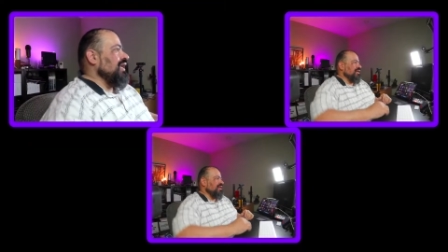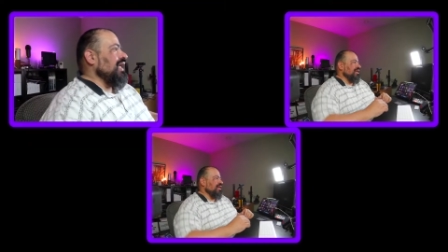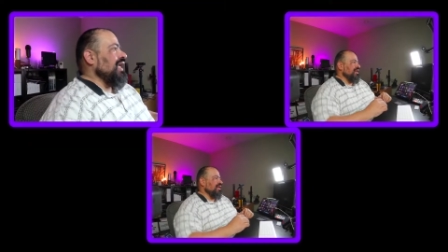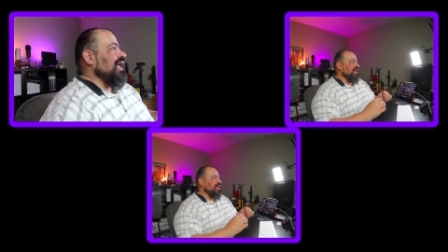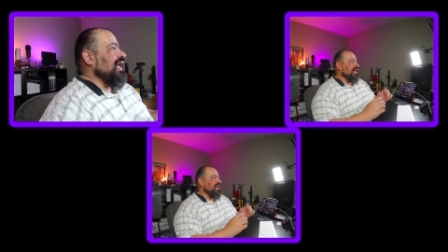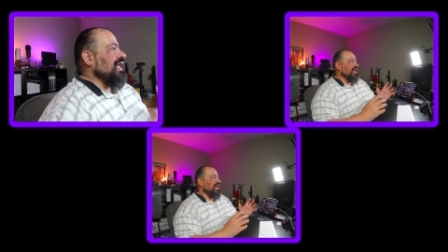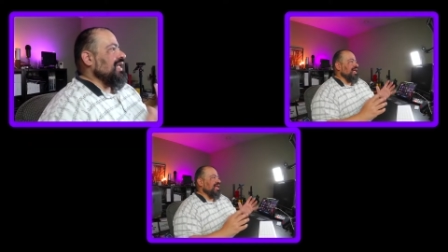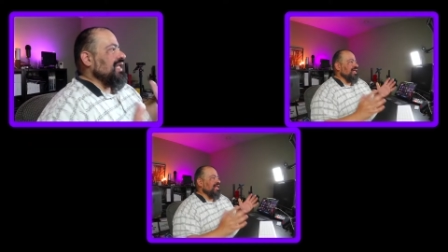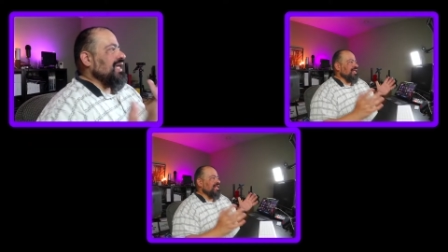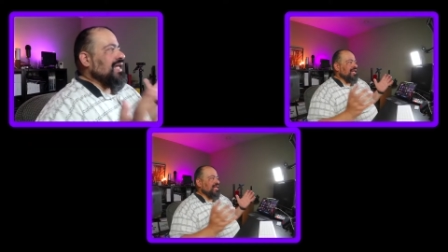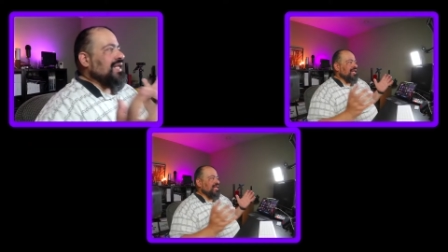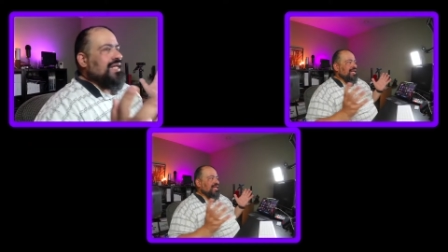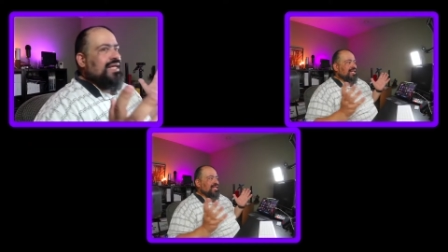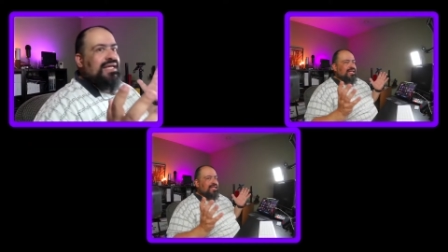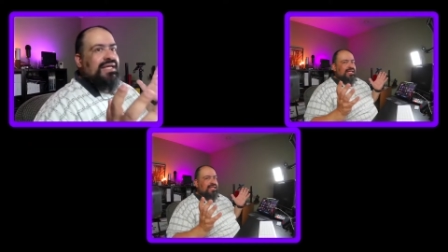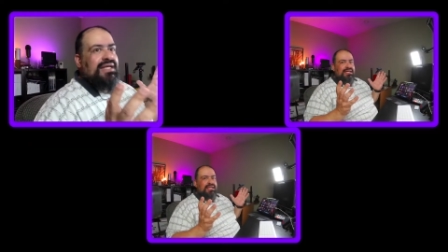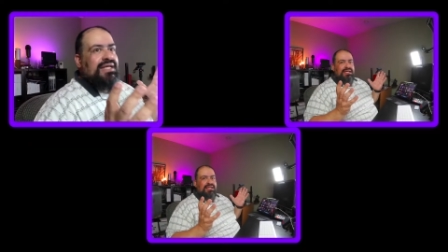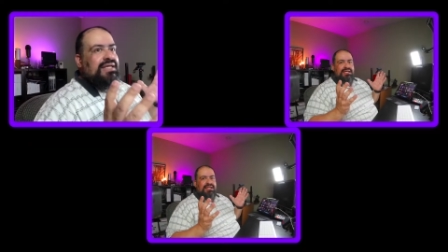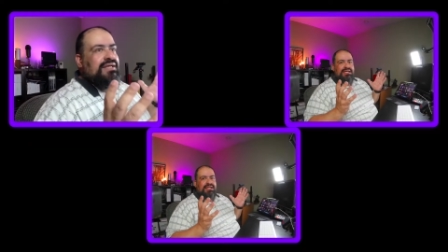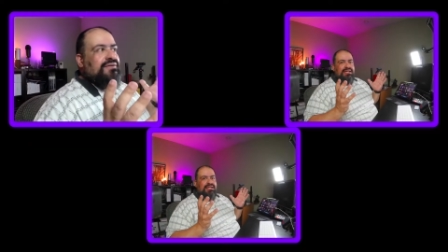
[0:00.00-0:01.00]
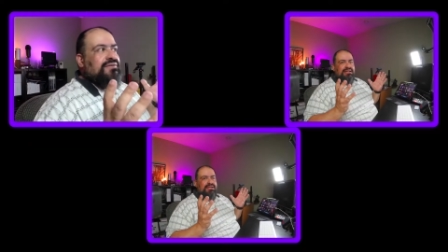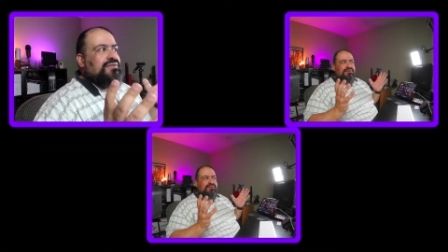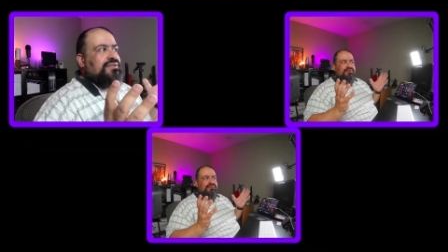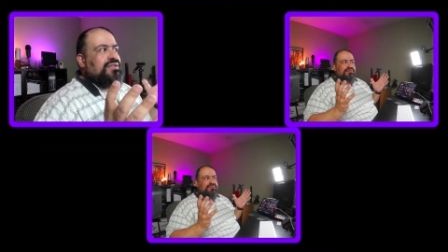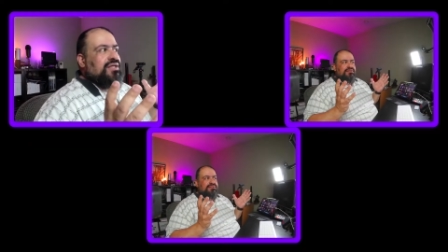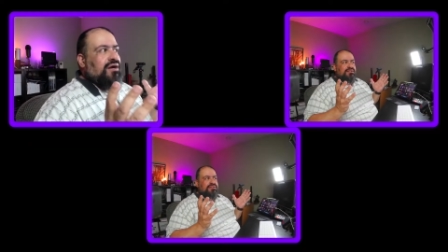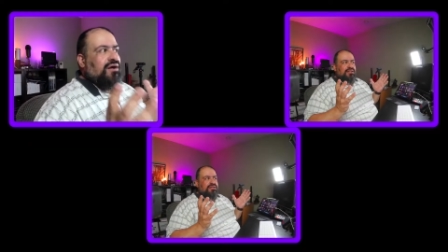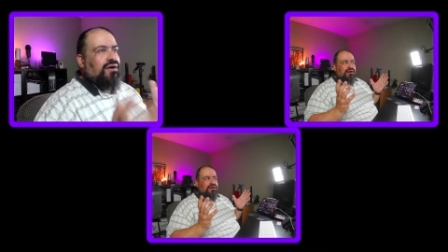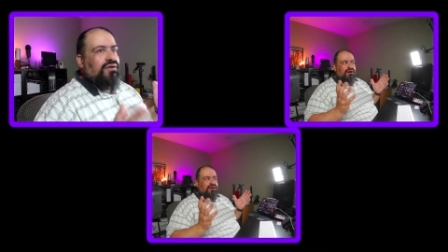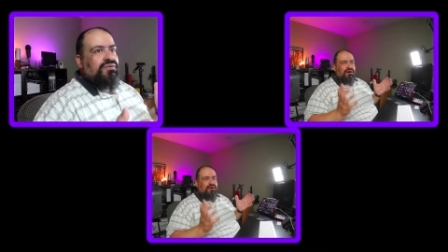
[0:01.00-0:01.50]
and then here's
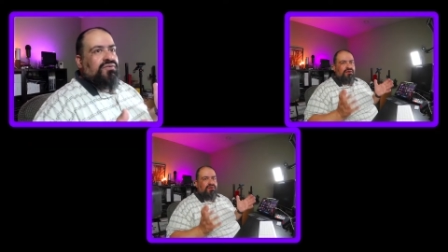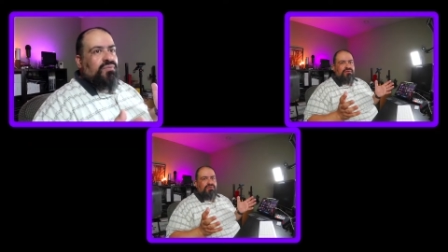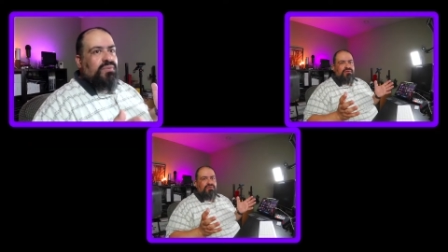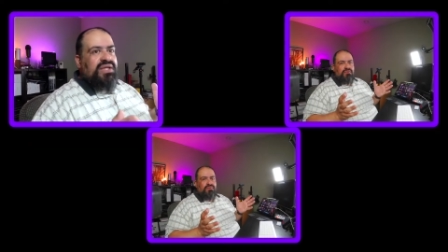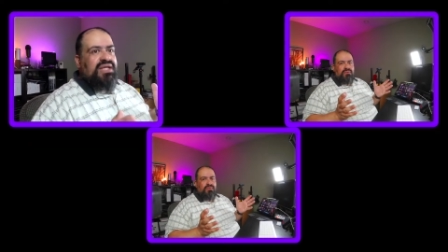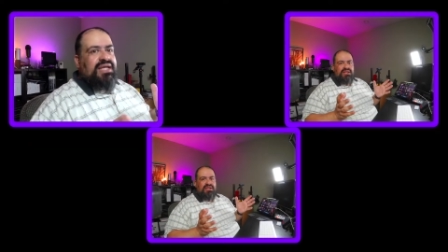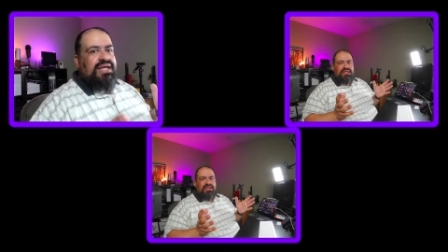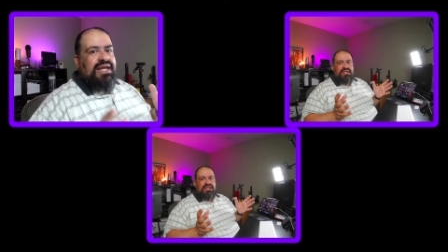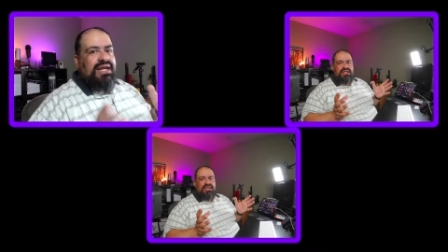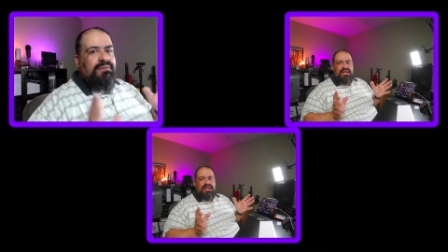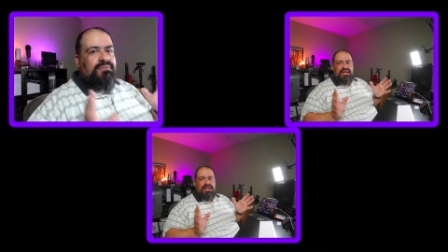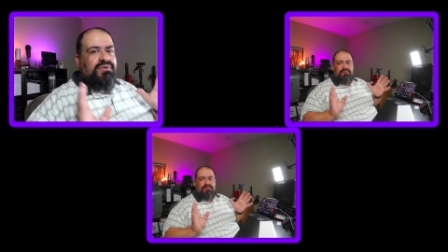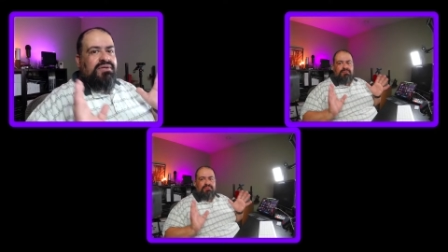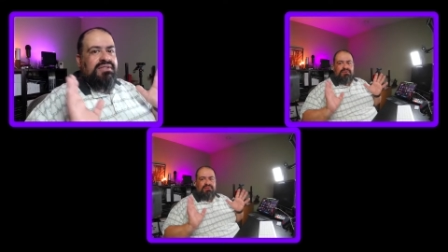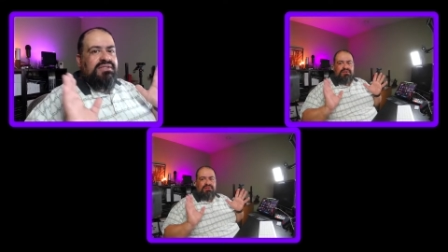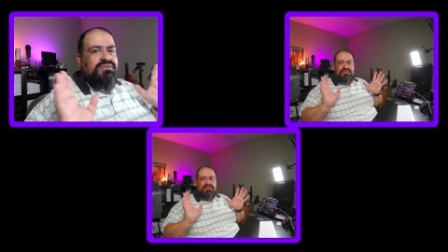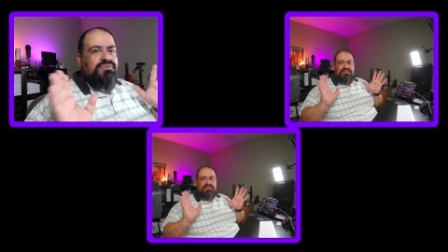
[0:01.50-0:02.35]
all three cameras,